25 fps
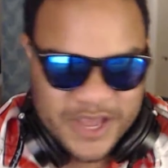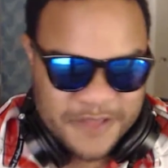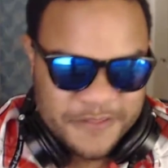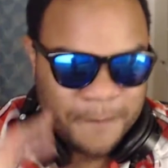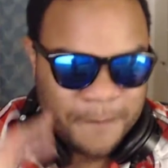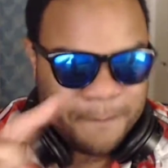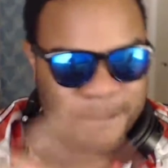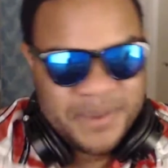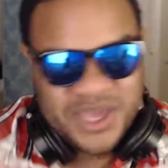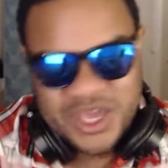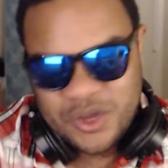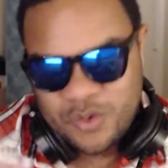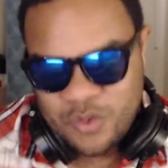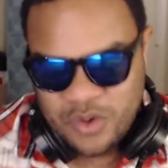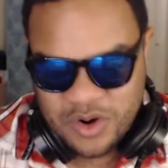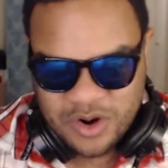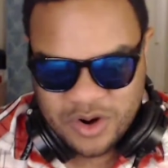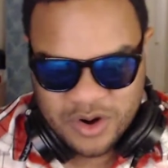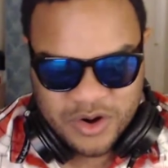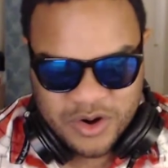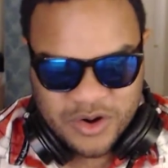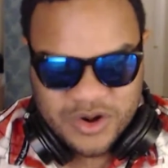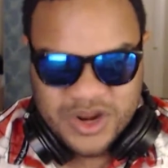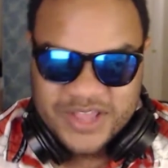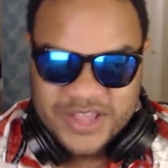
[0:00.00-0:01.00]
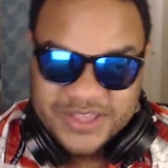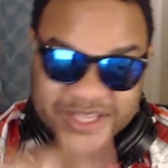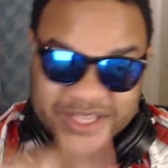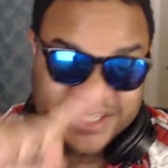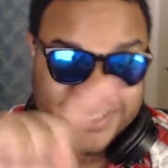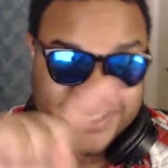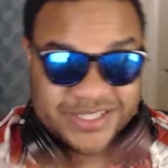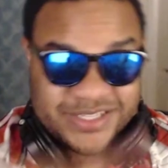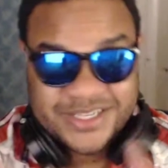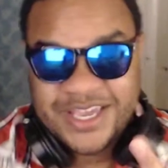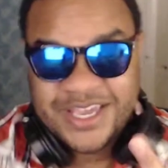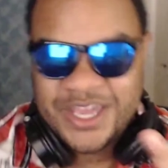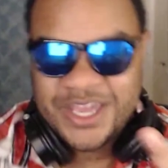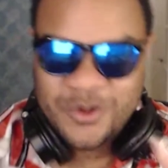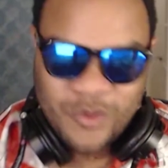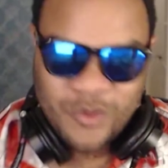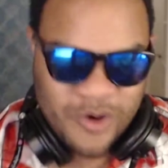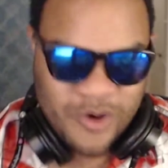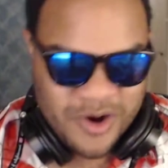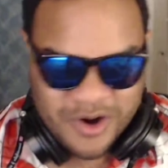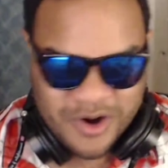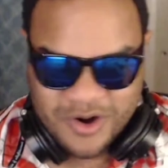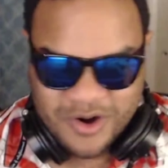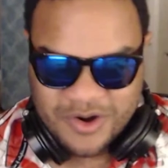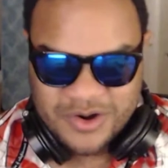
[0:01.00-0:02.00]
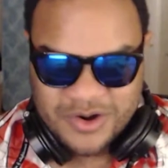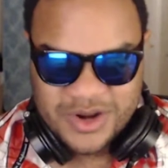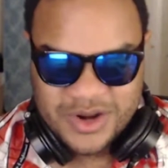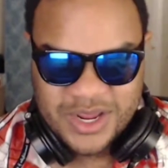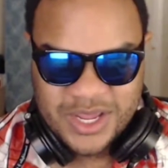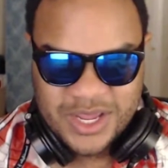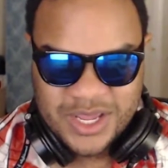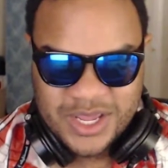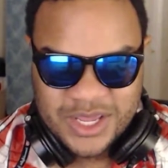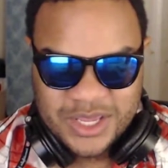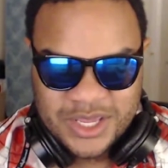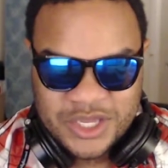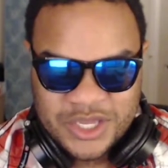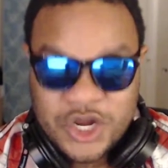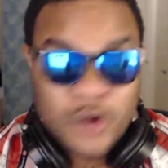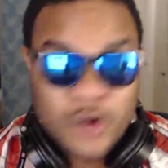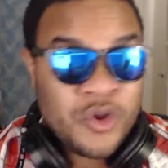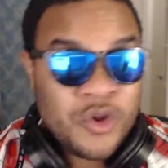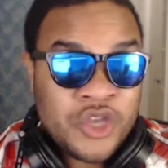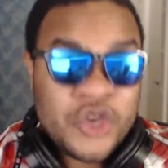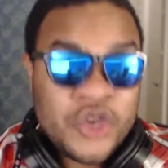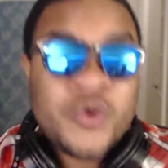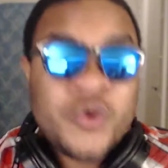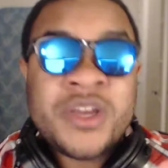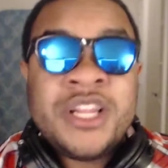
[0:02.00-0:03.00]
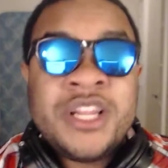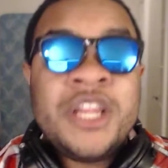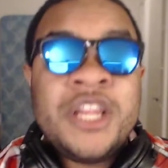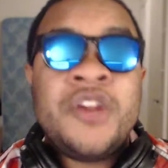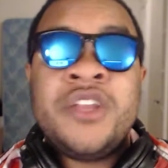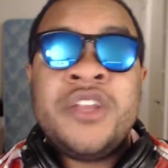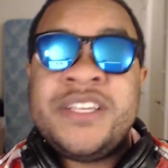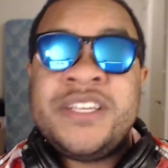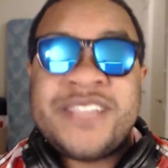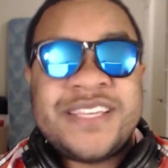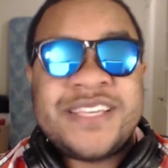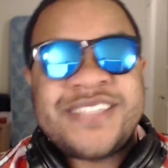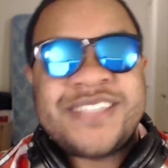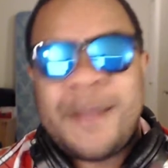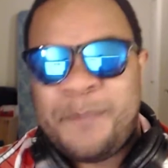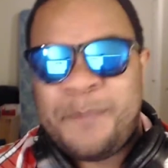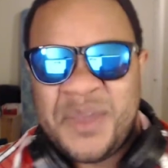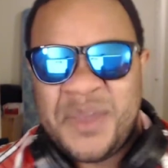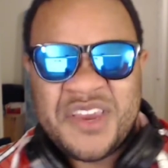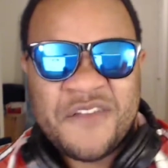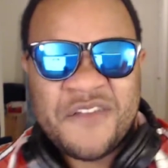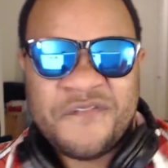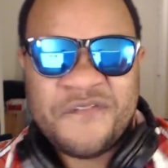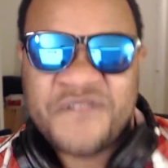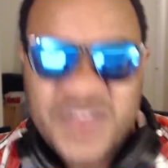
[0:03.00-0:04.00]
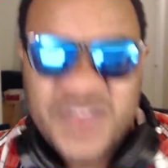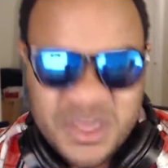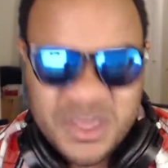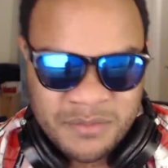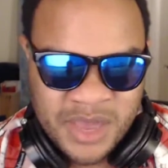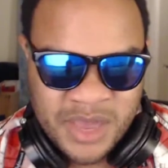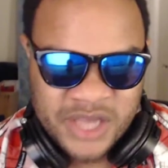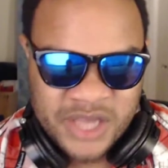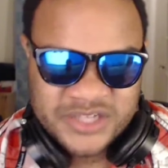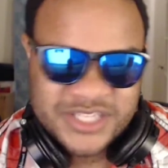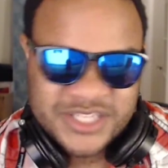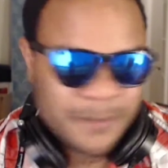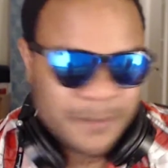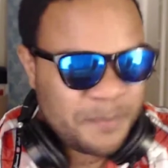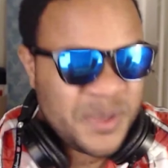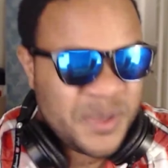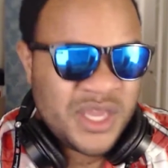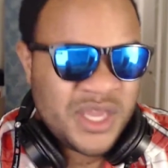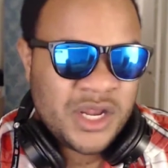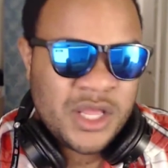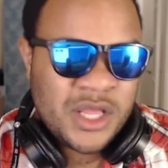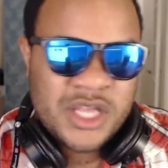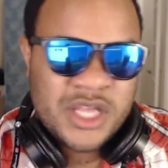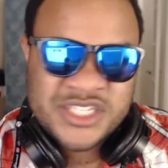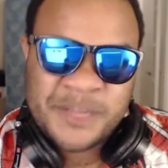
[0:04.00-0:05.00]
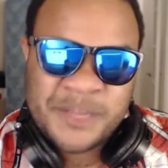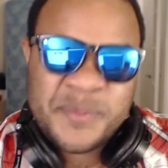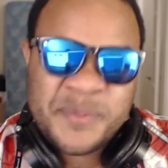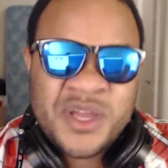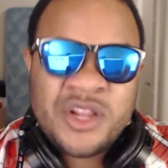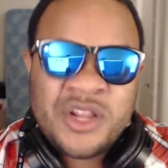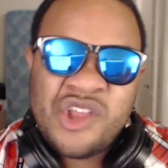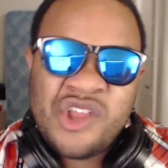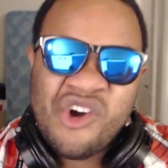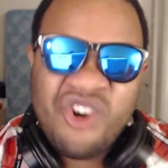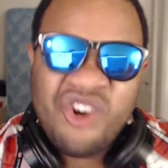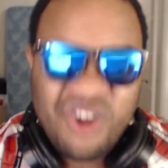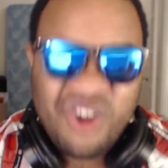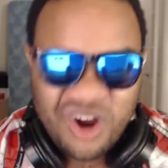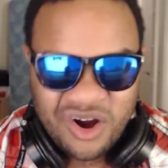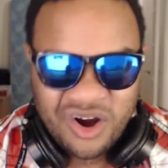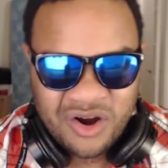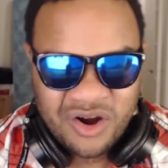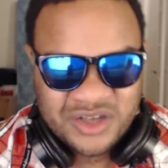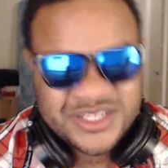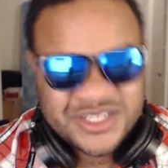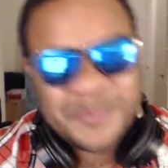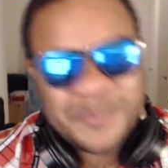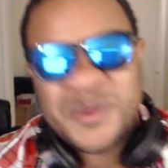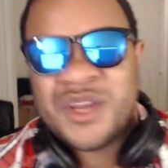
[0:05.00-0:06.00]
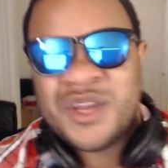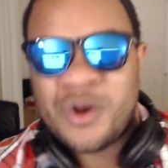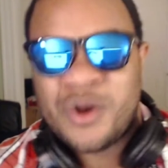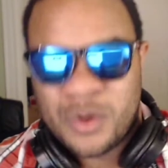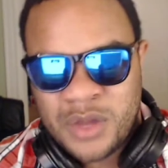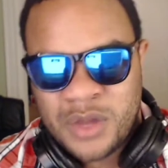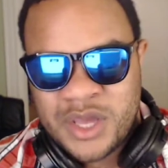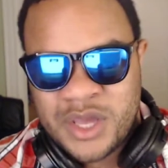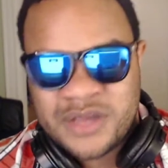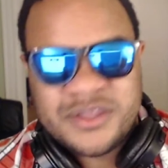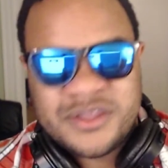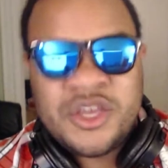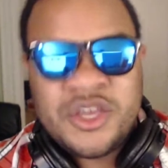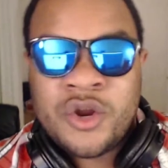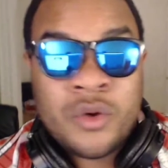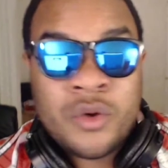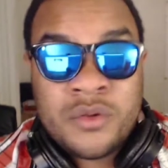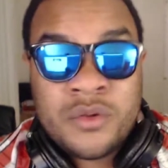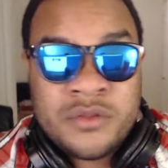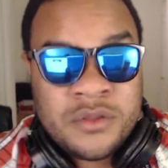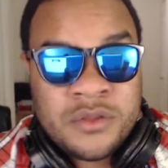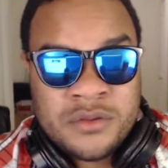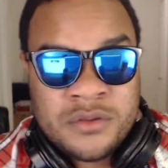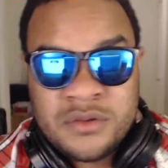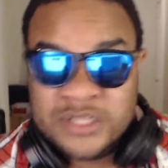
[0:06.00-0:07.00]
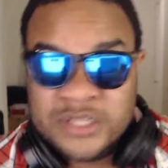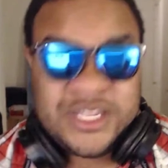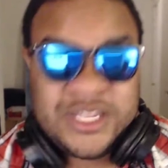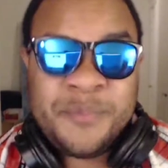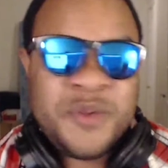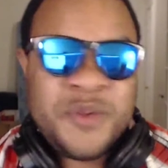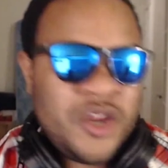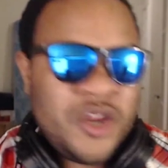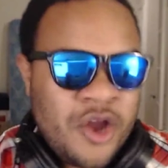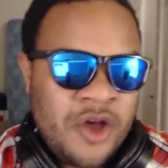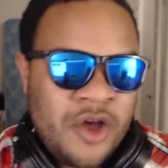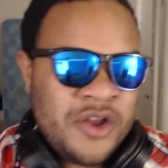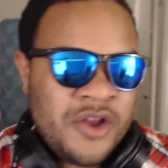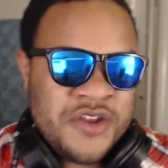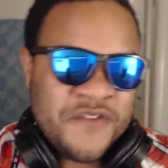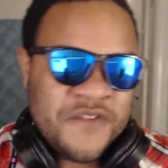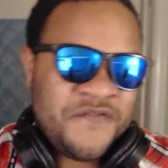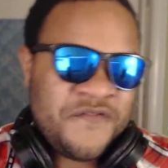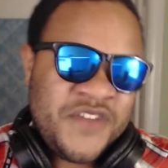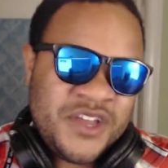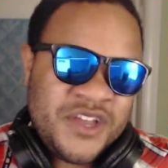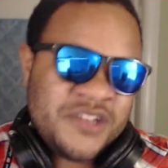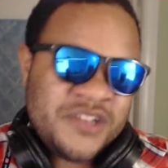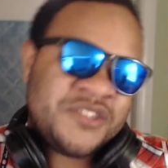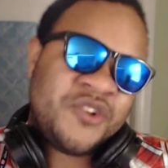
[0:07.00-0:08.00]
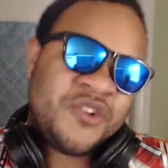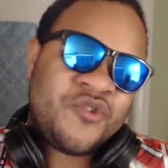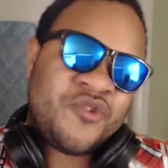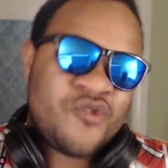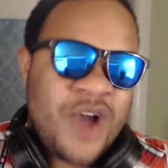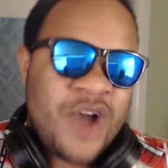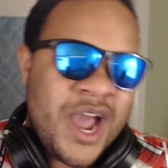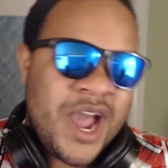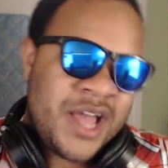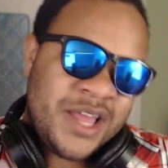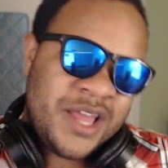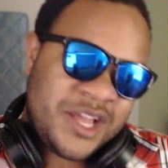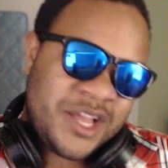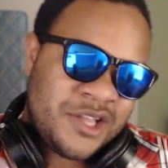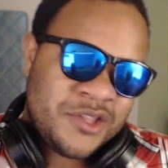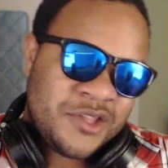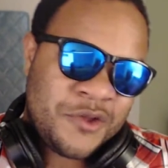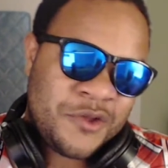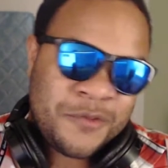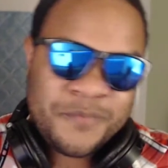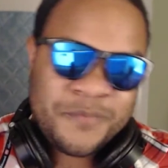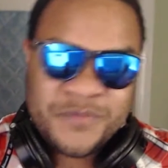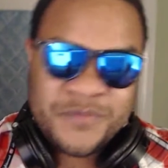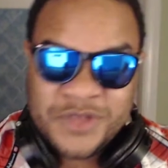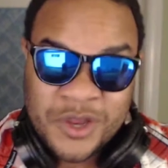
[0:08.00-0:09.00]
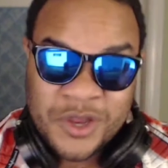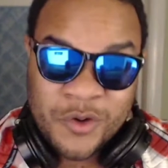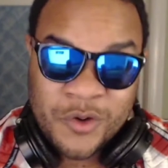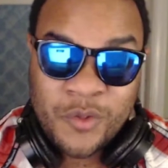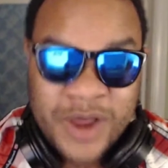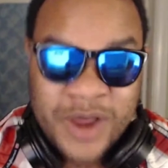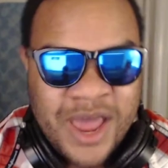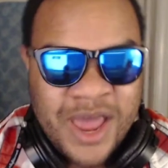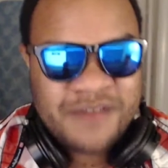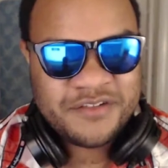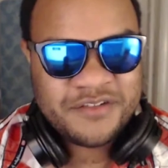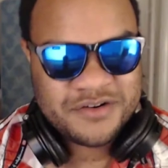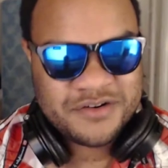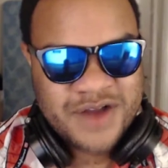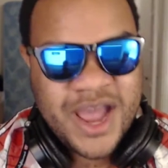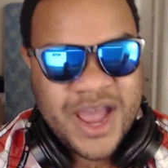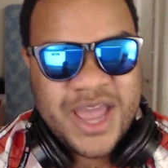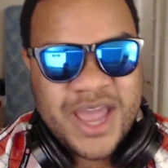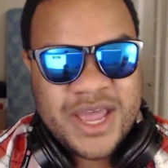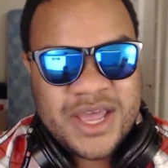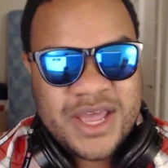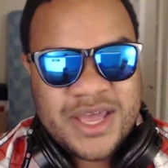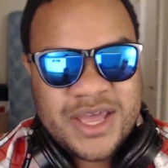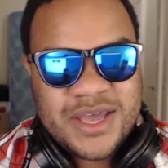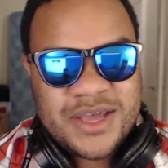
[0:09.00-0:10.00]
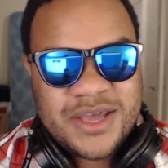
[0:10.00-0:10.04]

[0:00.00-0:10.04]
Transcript: The B word, the C word, you know, you can literally say, stop being a female, stop being a little girl, stop being all on your feelings and crying like a little, whatever, right?